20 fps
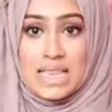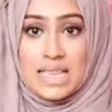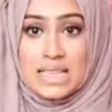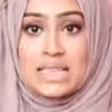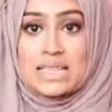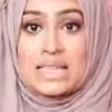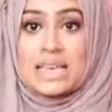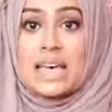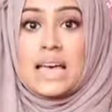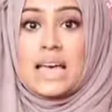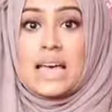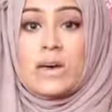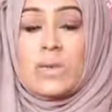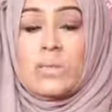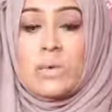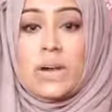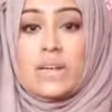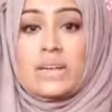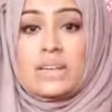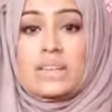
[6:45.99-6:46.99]
it's
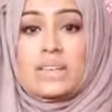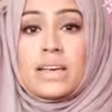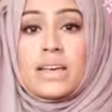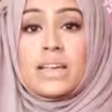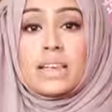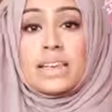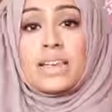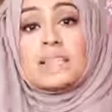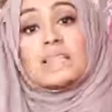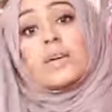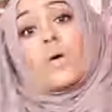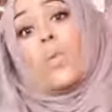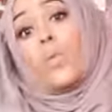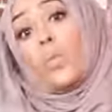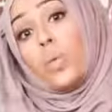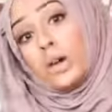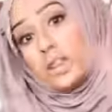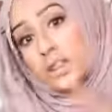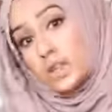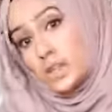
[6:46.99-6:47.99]
wearing certain things
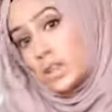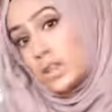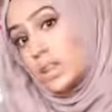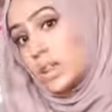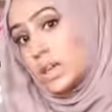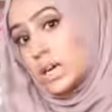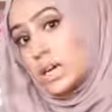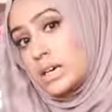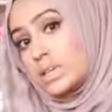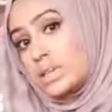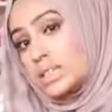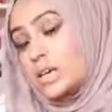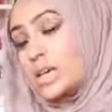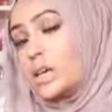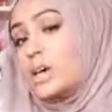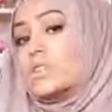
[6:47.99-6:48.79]
with other things